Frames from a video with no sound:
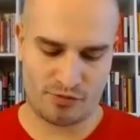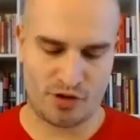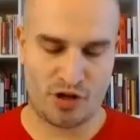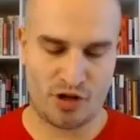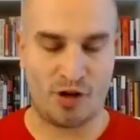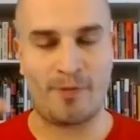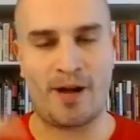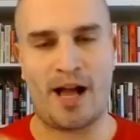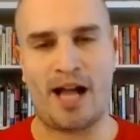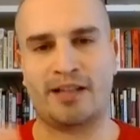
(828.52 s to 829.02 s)

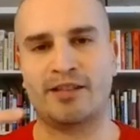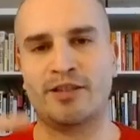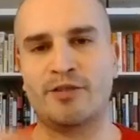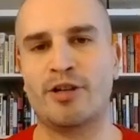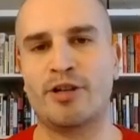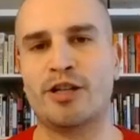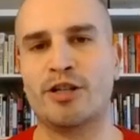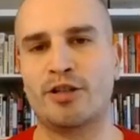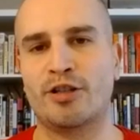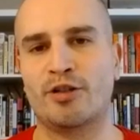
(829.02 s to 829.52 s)
going back to
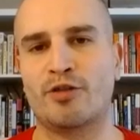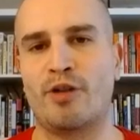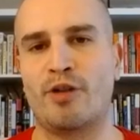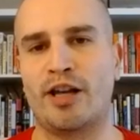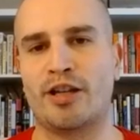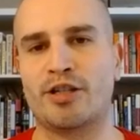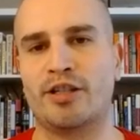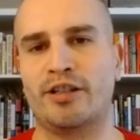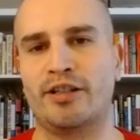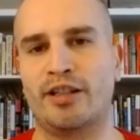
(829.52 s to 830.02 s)
the original
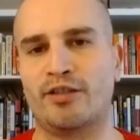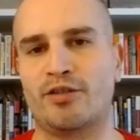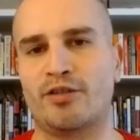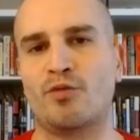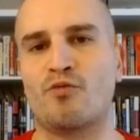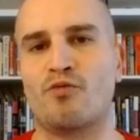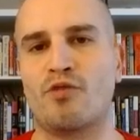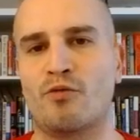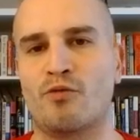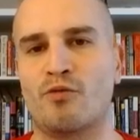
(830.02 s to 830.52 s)
question then.
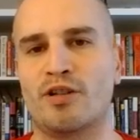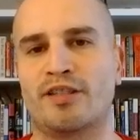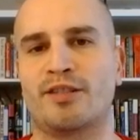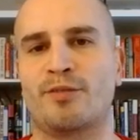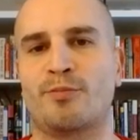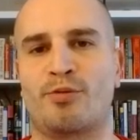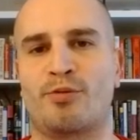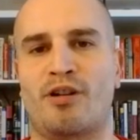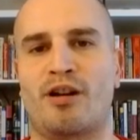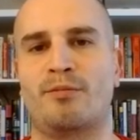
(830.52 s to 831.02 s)
So what what's
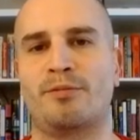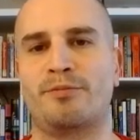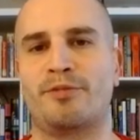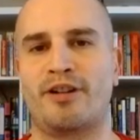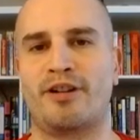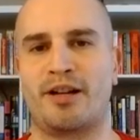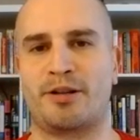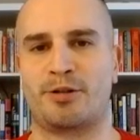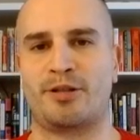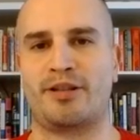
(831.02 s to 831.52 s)
the problem
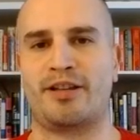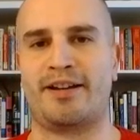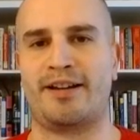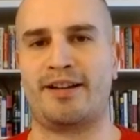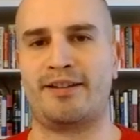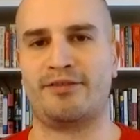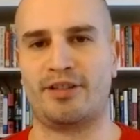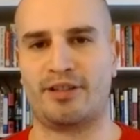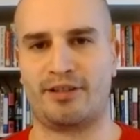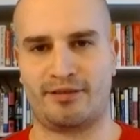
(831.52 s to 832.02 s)
you're actually
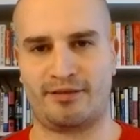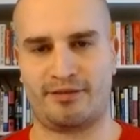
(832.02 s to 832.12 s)
having?